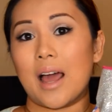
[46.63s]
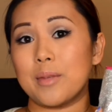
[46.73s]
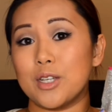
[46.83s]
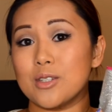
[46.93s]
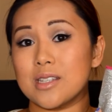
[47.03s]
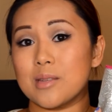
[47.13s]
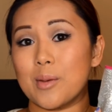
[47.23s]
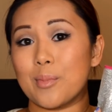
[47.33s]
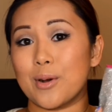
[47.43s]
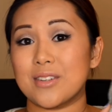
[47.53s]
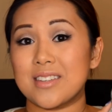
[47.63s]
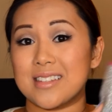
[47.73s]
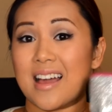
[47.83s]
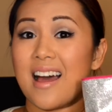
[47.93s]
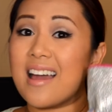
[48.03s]
I'm going to use this in my purse
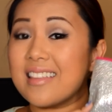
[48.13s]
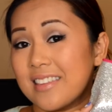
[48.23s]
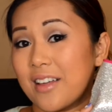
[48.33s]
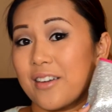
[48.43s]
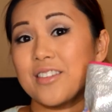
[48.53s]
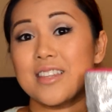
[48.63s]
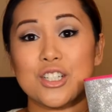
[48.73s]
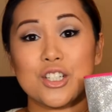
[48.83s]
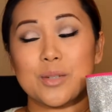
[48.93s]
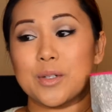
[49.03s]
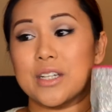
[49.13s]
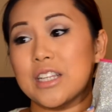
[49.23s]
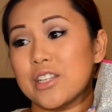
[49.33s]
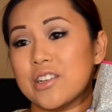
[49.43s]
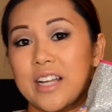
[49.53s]
because I love this shimmery
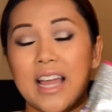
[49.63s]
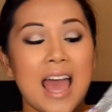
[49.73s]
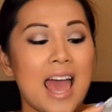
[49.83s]
glittery.